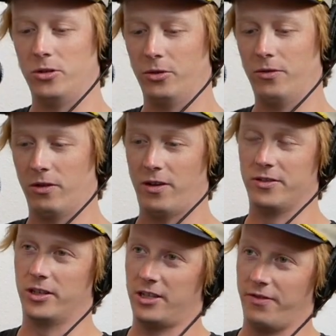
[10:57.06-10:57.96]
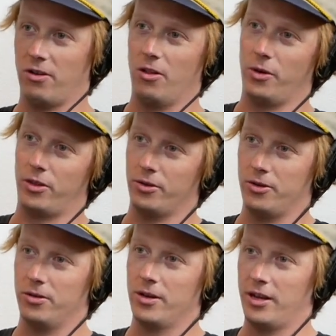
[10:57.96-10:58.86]
three, four, five, six, seven, all the way
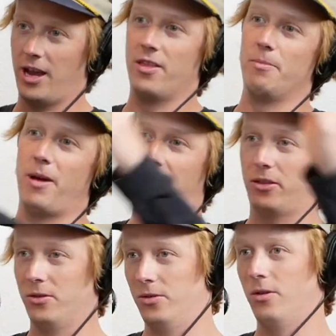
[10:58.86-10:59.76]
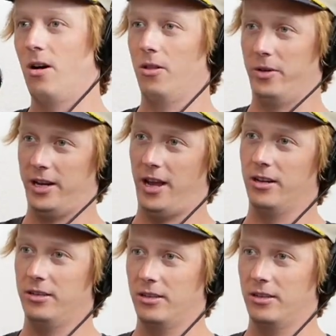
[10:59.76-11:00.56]
through, and then back yeah. through all the way again.